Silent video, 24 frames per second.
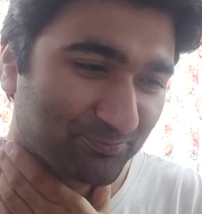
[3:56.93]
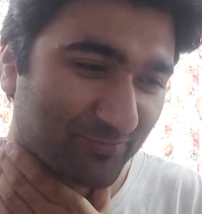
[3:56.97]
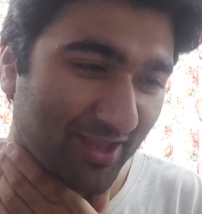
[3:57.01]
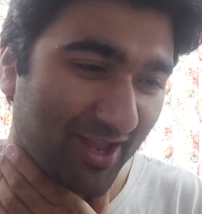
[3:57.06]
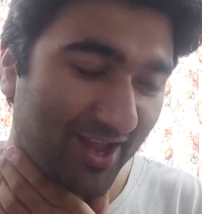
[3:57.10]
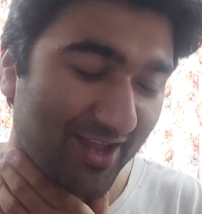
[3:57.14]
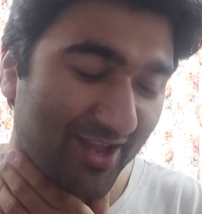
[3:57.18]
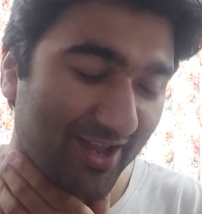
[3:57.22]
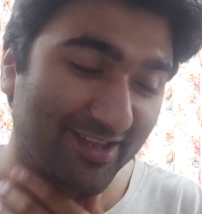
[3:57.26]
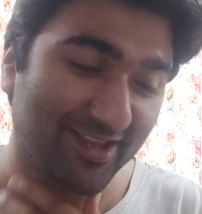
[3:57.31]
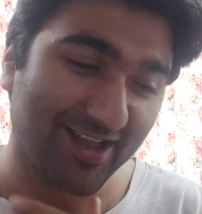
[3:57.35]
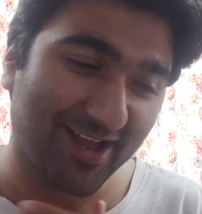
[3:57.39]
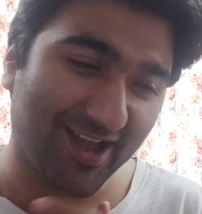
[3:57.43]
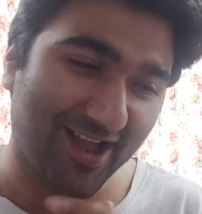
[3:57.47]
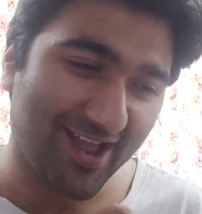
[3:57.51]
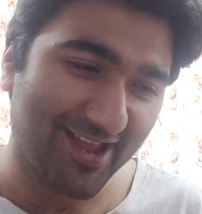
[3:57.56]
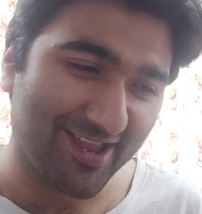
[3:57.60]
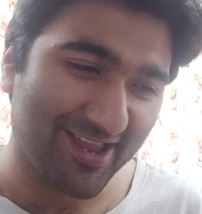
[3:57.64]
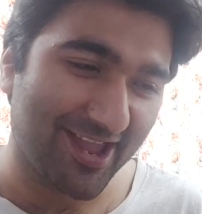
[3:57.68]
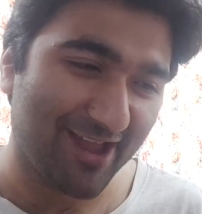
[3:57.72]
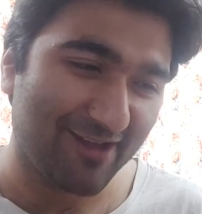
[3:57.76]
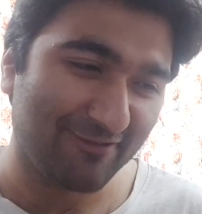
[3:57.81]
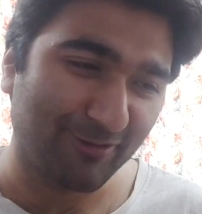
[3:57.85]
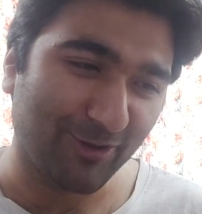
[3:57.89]
I
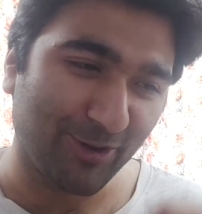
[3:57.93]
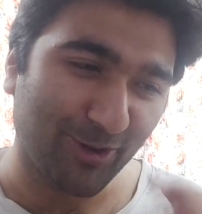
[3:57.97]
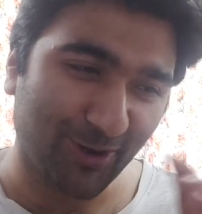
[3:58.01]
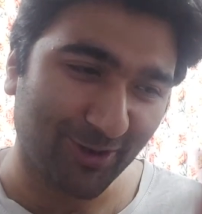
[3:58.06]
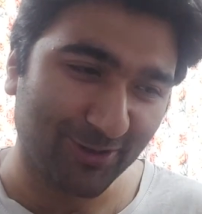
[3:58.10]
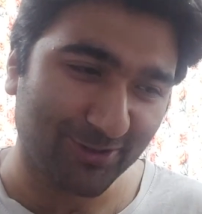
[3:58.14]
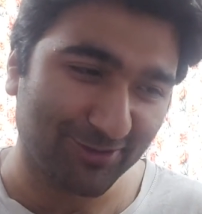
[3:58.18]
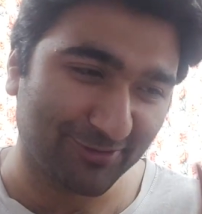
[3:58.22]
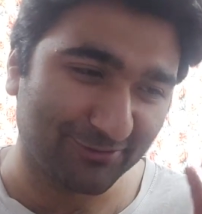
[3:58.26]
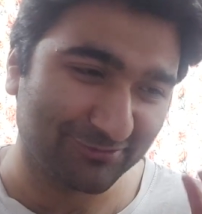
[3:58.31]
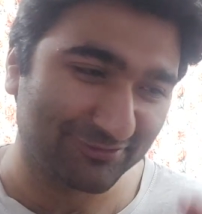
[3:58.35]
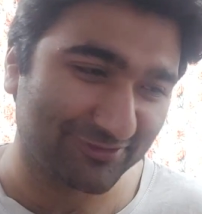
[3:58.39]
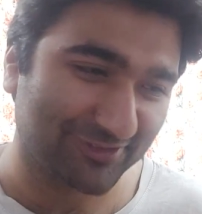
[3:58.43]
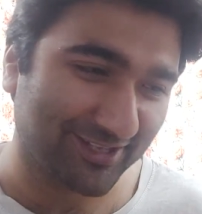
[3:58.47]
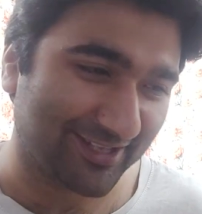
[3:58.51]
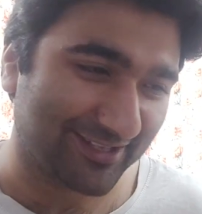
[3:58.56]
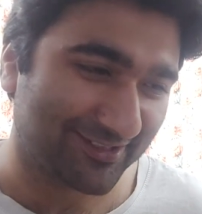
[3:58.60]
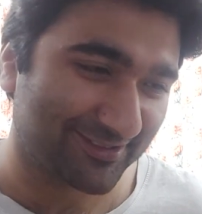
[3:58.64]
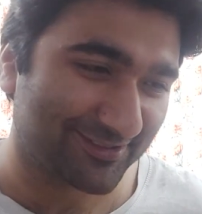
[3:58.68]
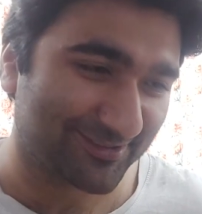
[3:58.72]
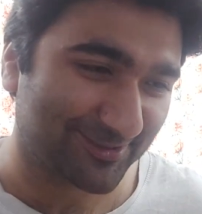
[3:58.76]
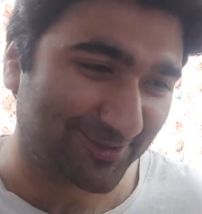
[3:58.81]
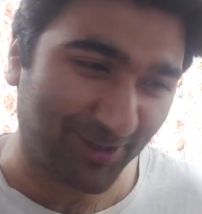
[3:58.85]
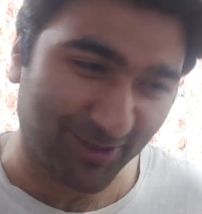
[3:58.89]
have a lot of
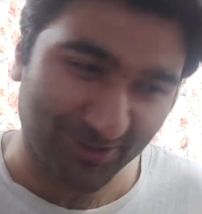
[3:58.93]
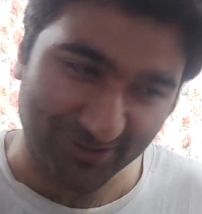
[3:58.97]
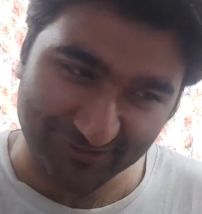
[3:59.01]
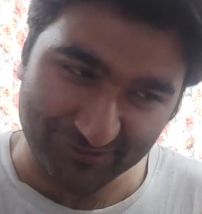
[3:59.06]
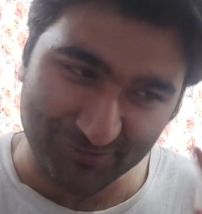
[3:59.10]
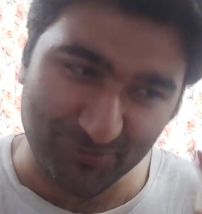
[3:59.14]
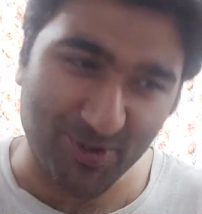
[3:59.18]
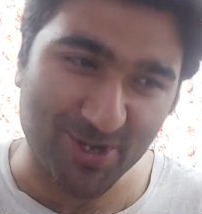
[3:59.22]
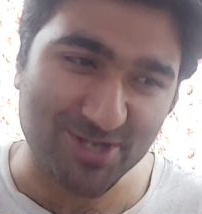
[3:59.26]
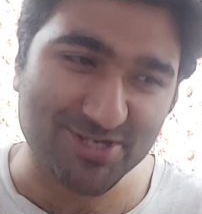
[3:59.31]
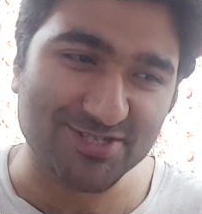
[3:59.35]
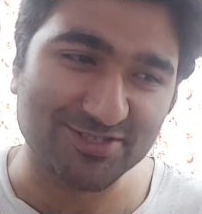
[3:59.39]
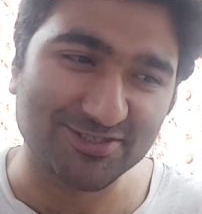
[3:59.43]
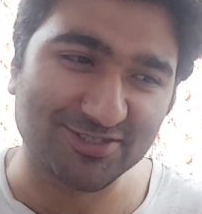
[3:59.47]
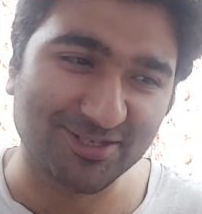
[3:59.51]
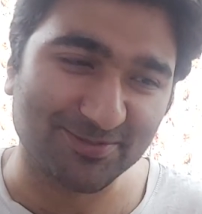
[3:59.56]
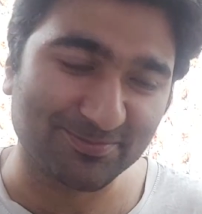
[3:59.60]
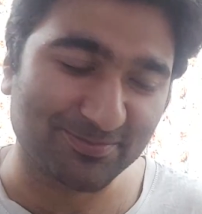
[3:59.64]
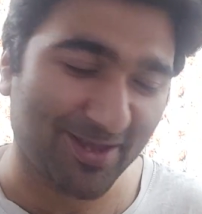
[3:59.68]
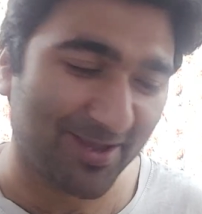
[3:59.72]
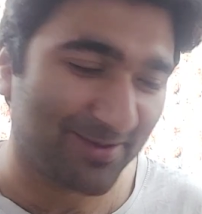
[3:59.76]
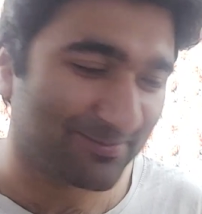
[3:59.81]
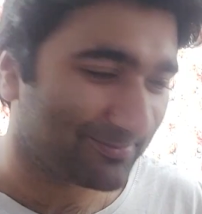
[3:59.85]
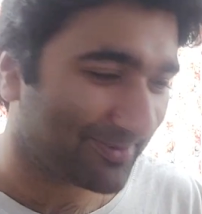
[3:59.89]
things, a lot of questions in my